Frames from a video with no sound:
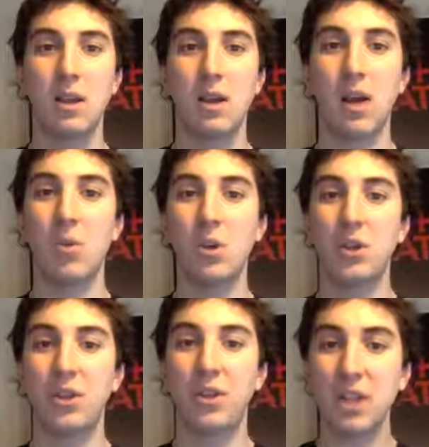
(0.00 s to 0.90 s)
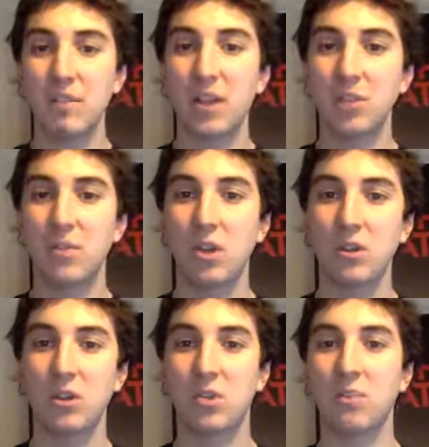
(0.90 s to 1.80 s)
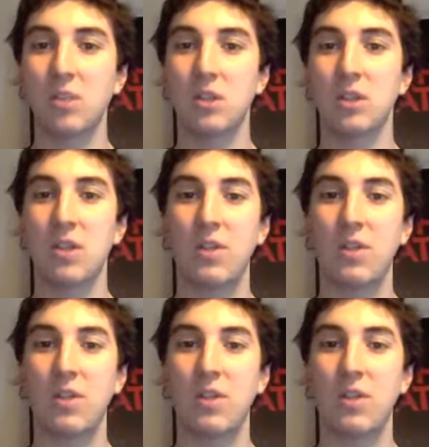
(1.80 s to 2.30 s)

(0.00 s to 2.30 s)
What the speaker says: And I want you to think about some of those descriptions and